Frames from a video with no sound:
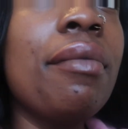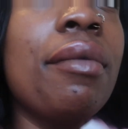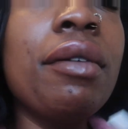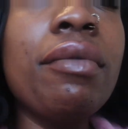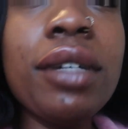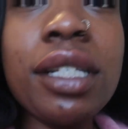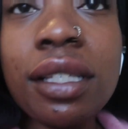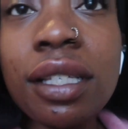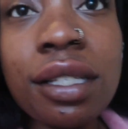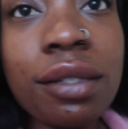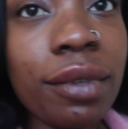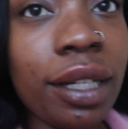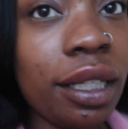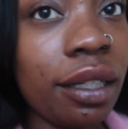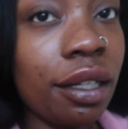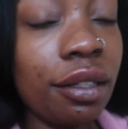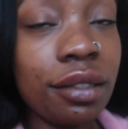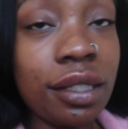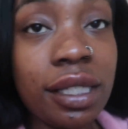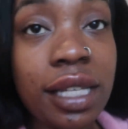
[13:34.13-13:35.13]
But once the
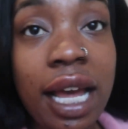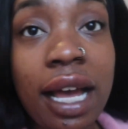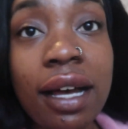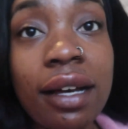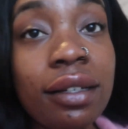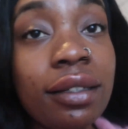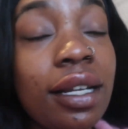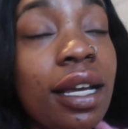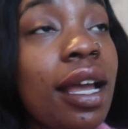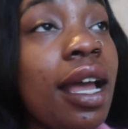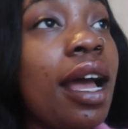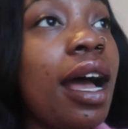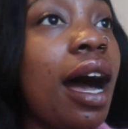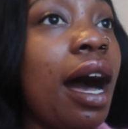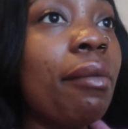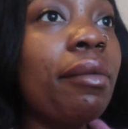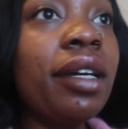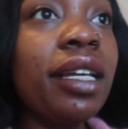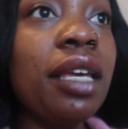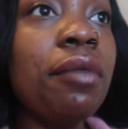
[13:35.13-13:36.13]
swelling goes down,
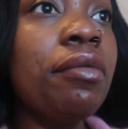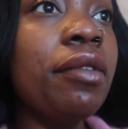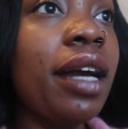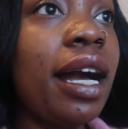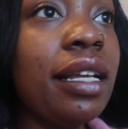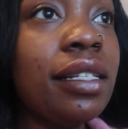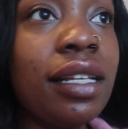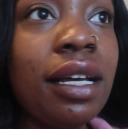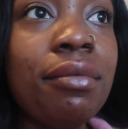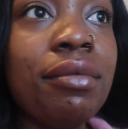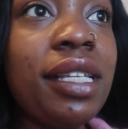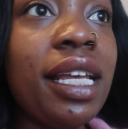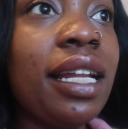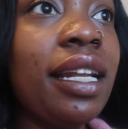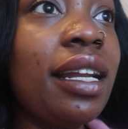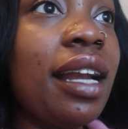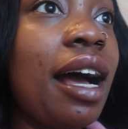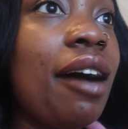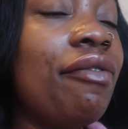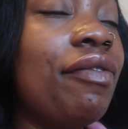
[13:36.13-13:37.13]
I'm going to keep you guys
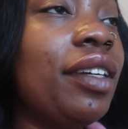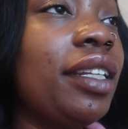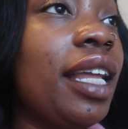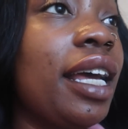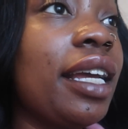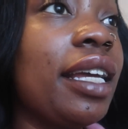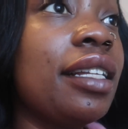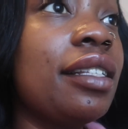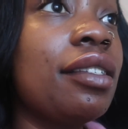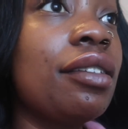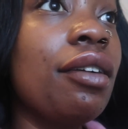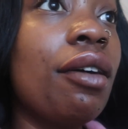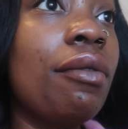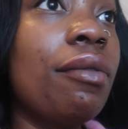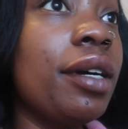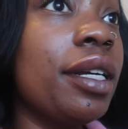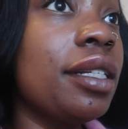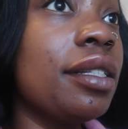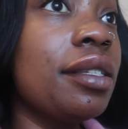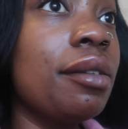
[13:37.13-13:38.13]
updated. I feel like it's
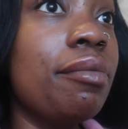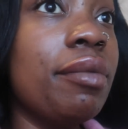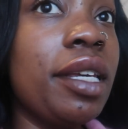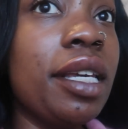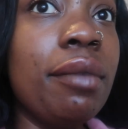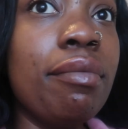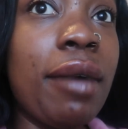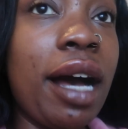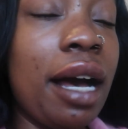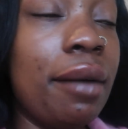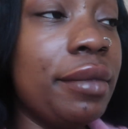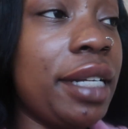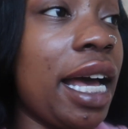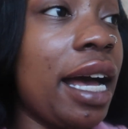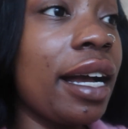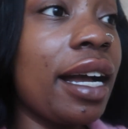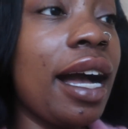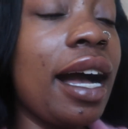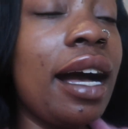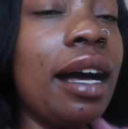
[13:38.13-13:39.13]
going to be
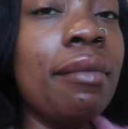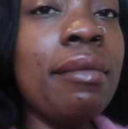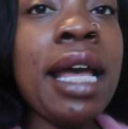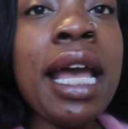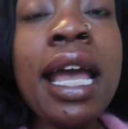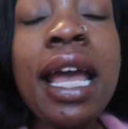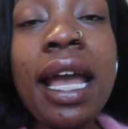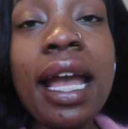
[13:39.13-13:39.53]
bomb.com.